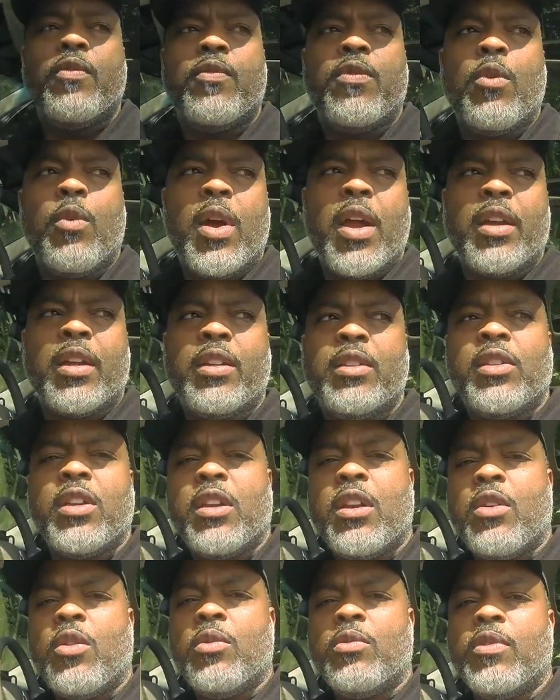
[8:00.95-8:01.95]
from what I can
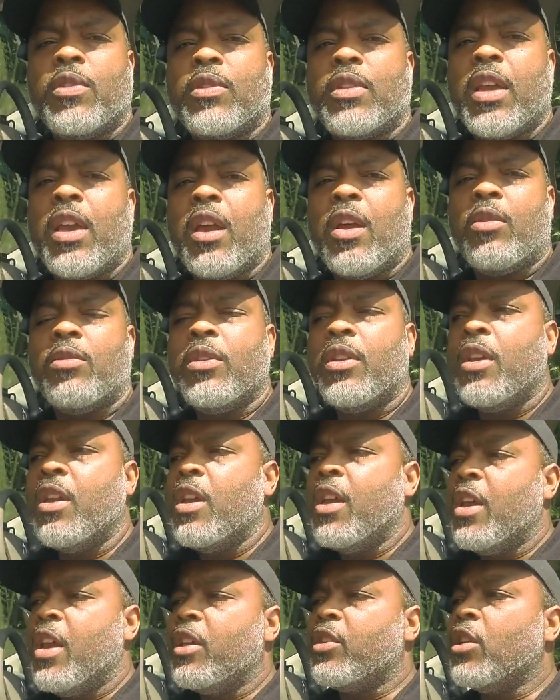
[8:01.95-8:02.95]
tell, the sound
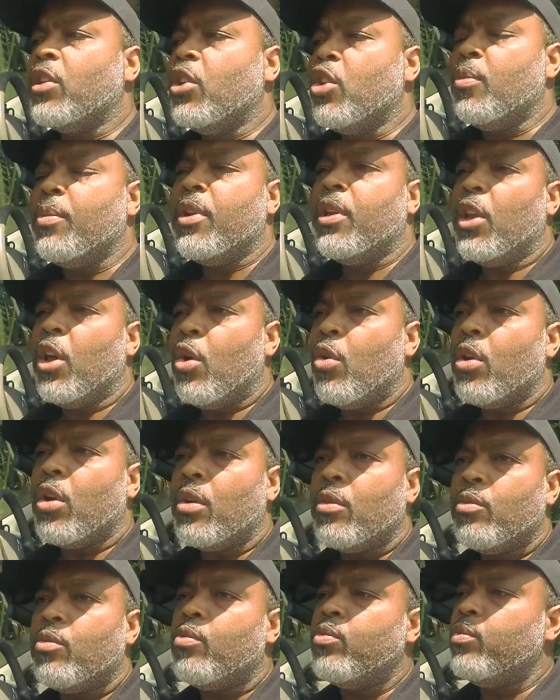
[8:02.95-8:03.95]
it's a little bit
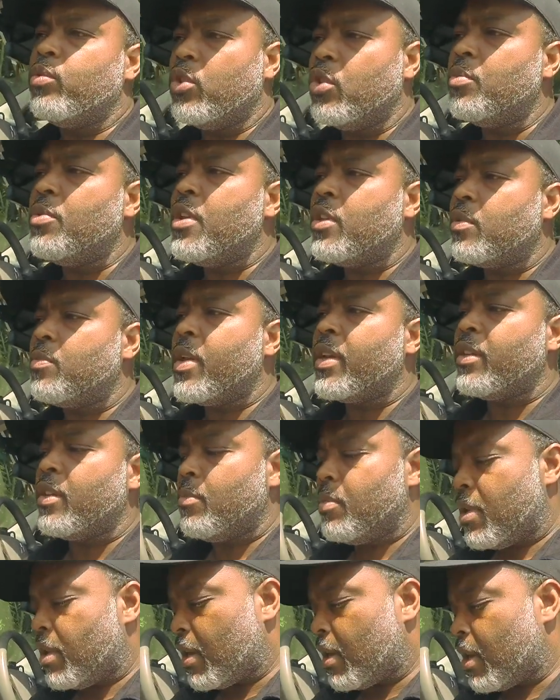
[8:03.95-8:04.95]
lower to be
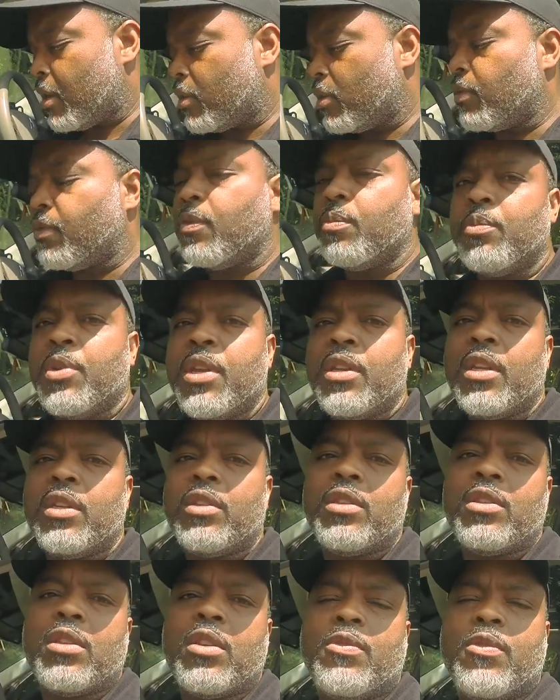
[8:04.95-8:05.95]
expected, being that being
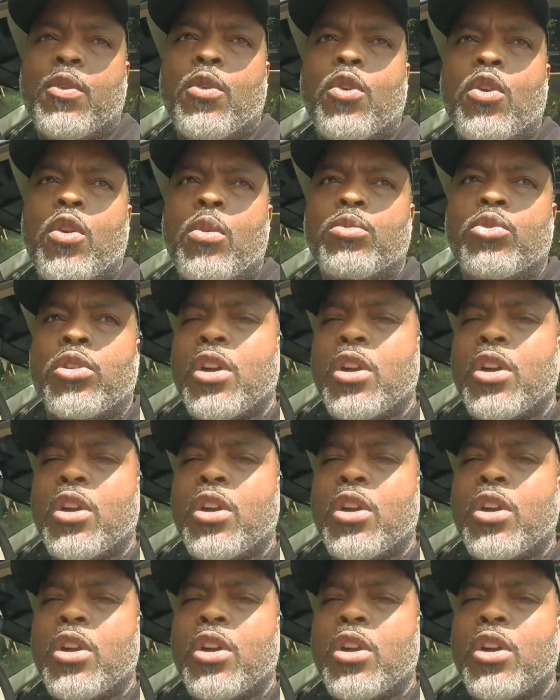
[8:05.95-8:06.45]
this is a four ohm